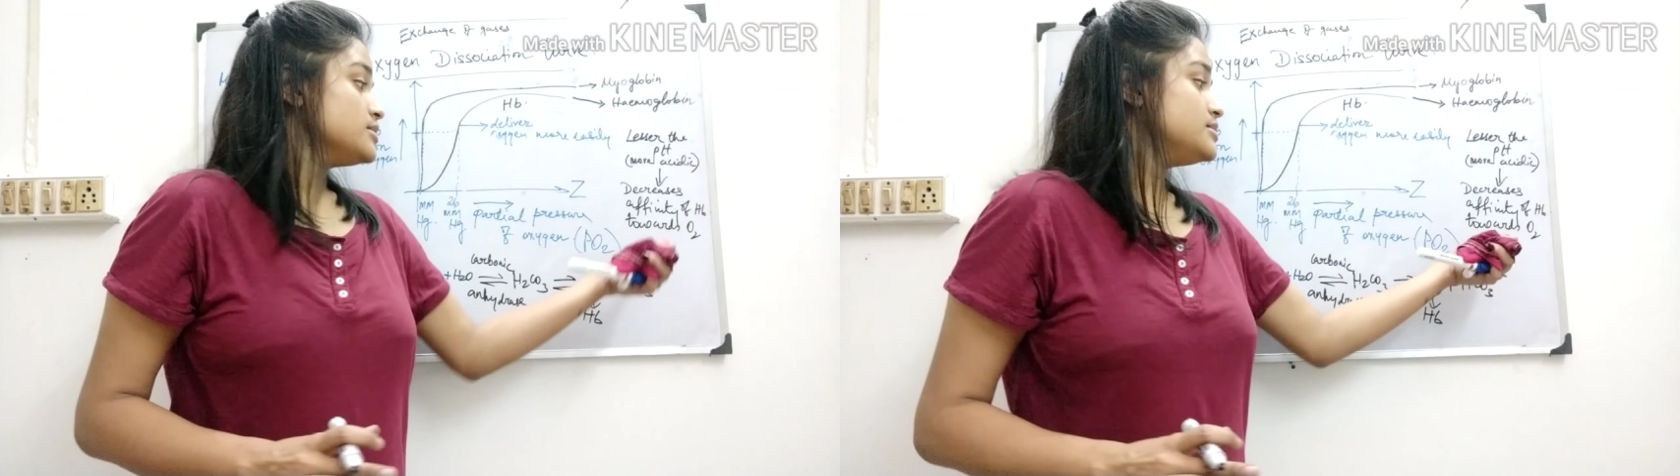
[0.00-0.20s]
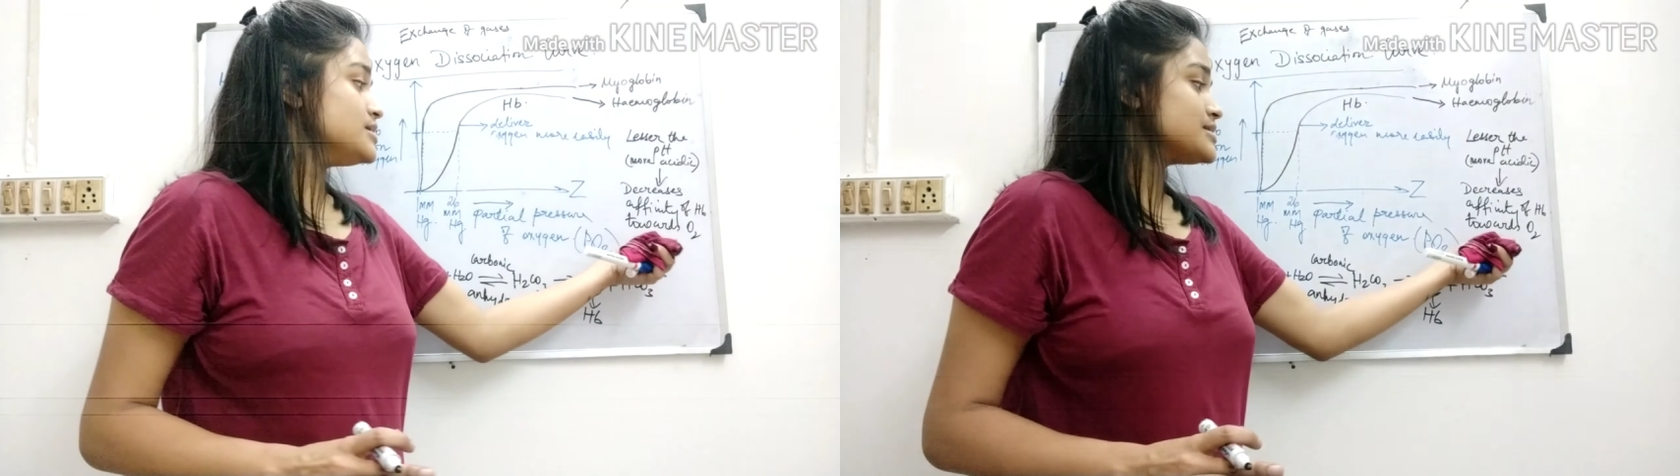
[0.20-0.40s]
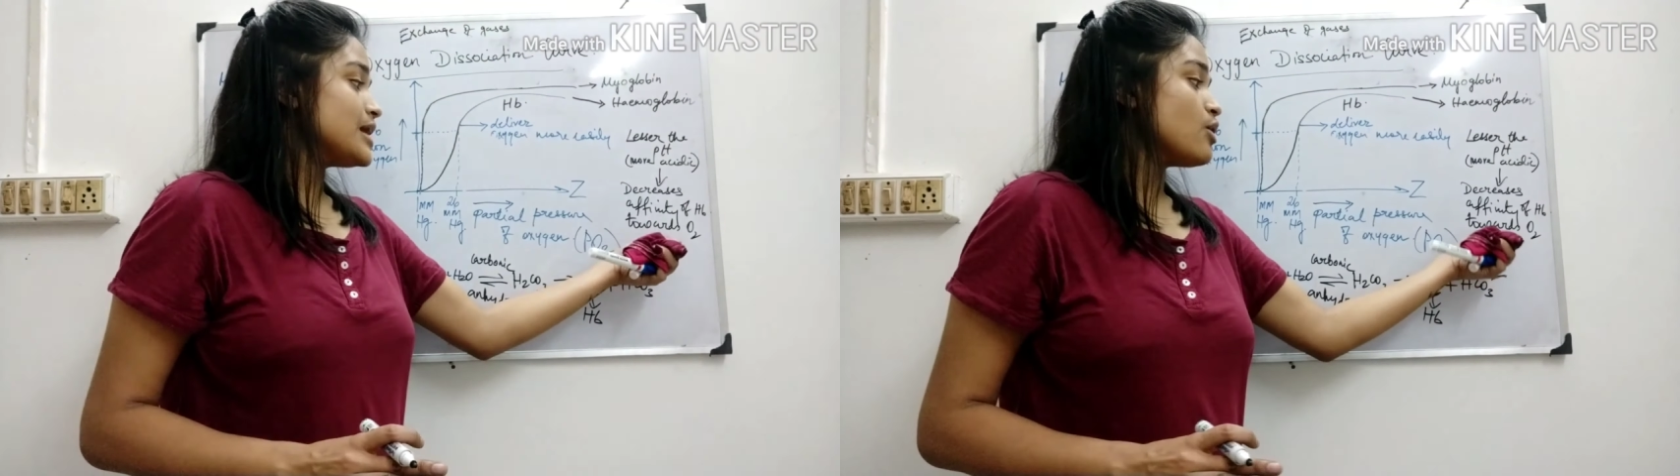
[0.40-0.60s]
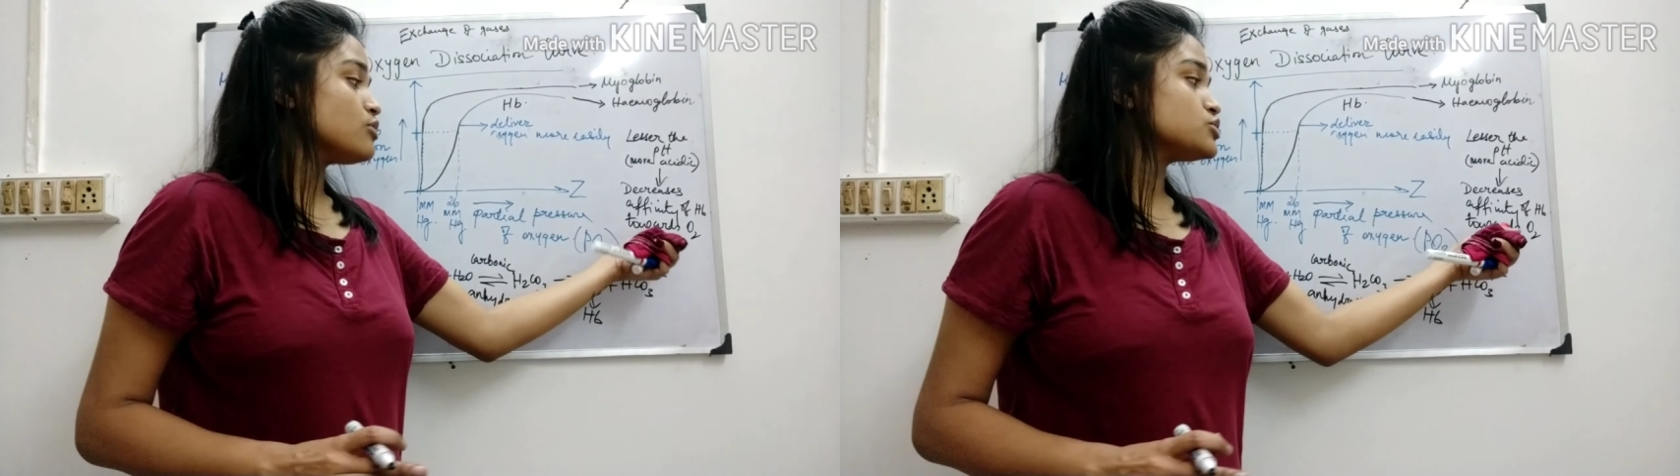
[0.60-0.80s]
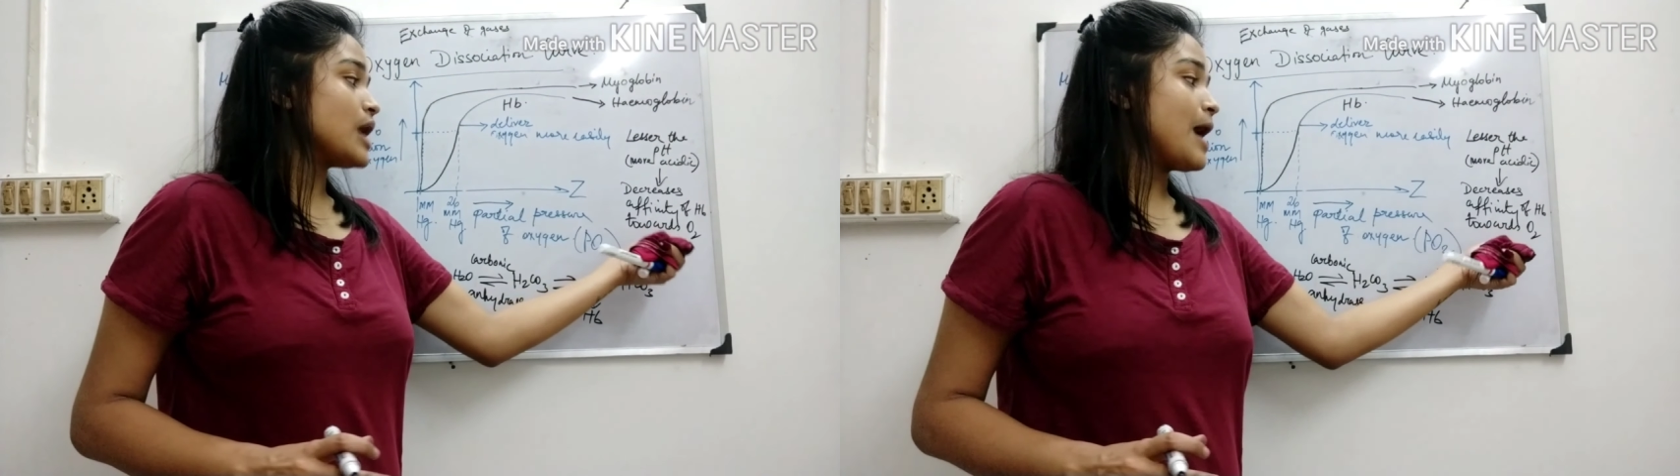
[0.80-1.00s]
This can
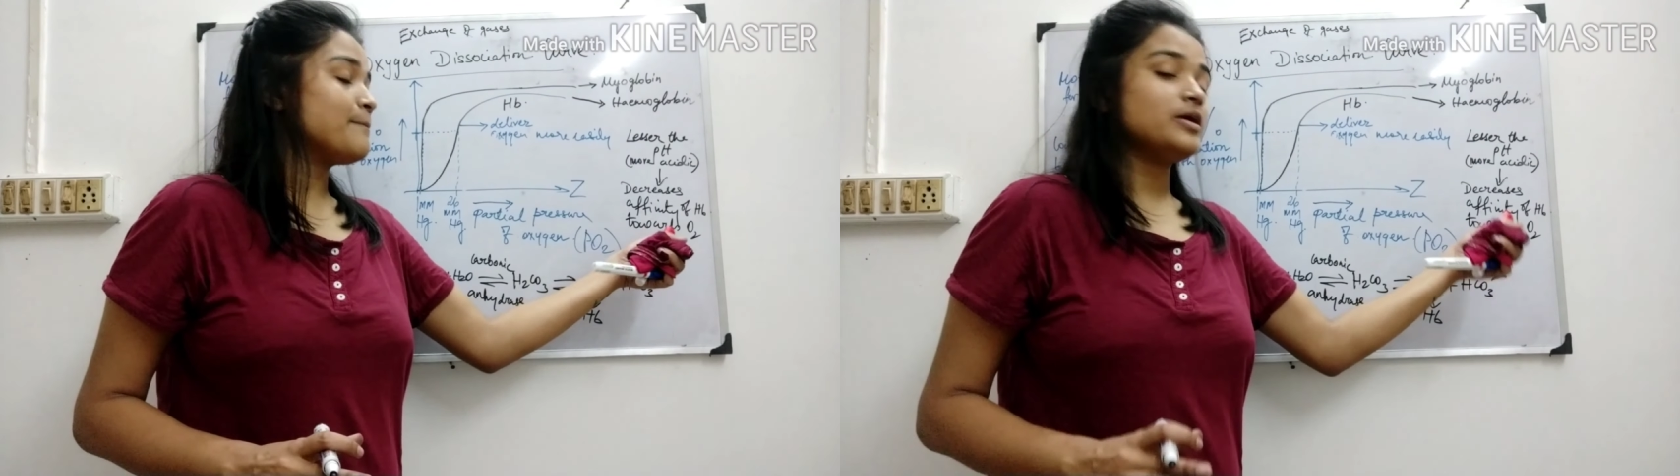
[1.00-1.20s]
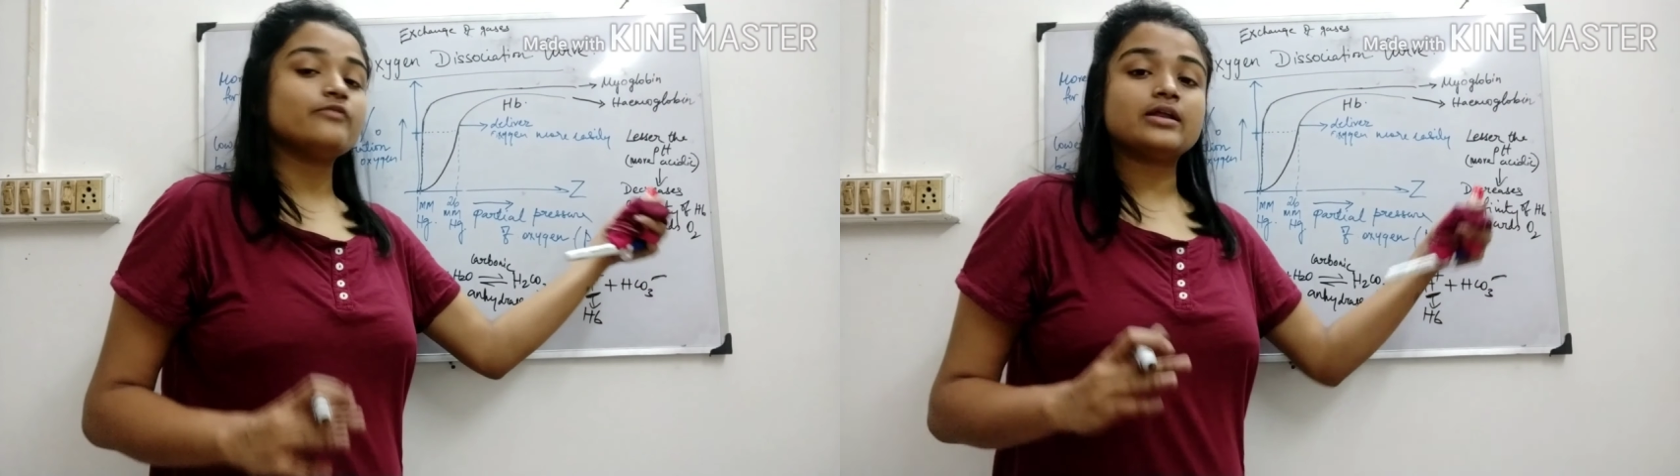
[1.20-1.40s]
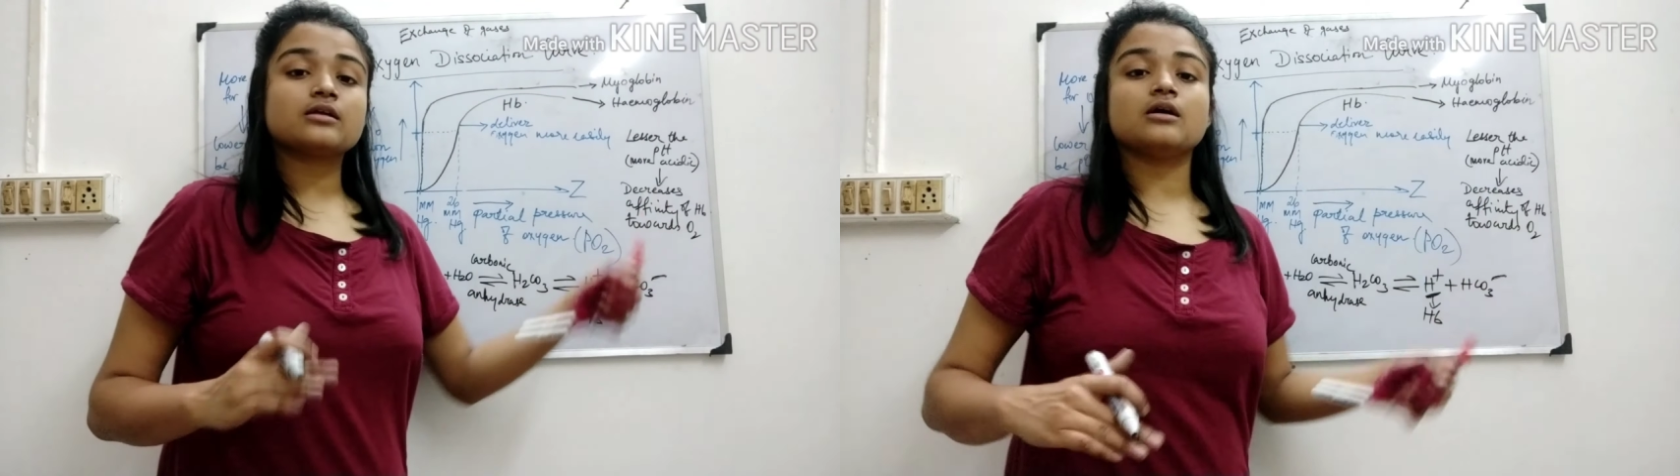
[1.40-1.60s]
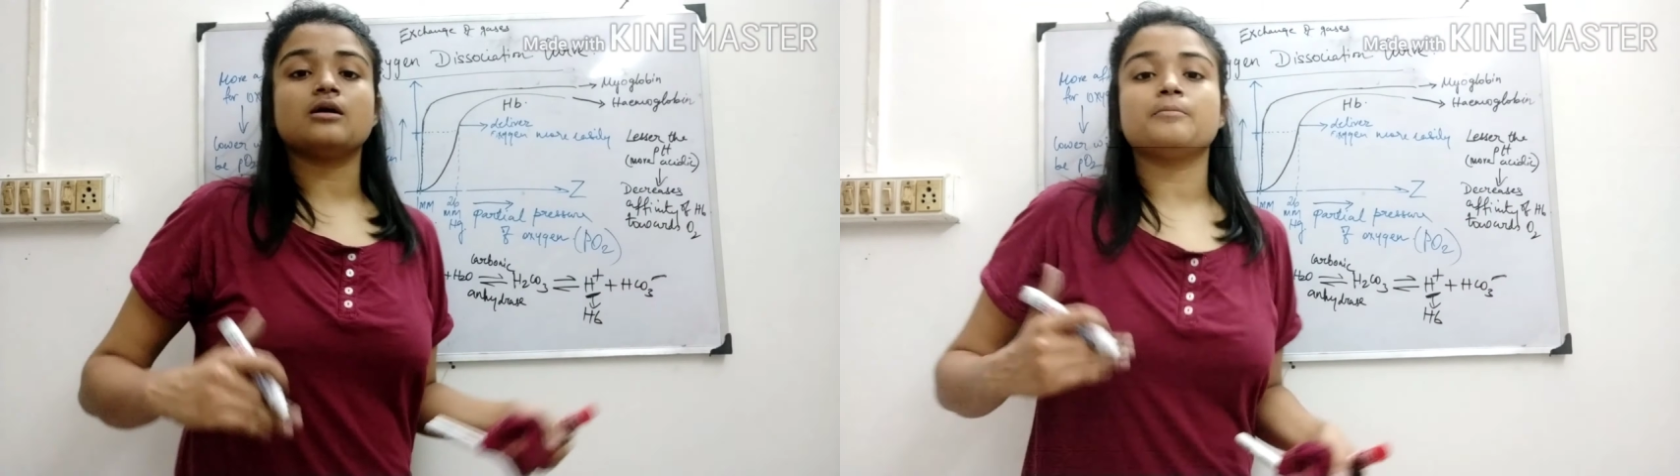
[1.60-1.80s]
also happen when